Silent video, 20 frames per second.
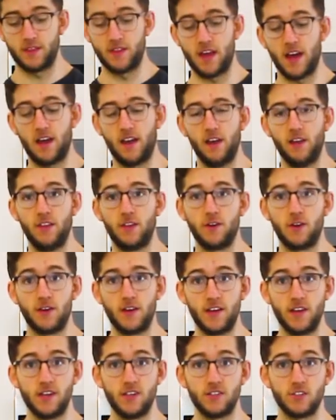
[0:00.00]
Then
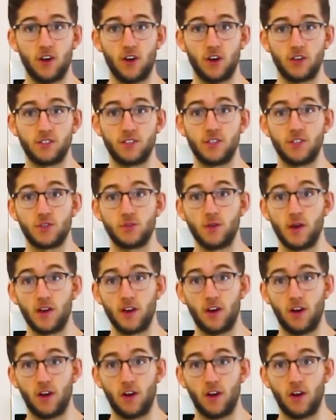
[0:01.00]
there is OxyShred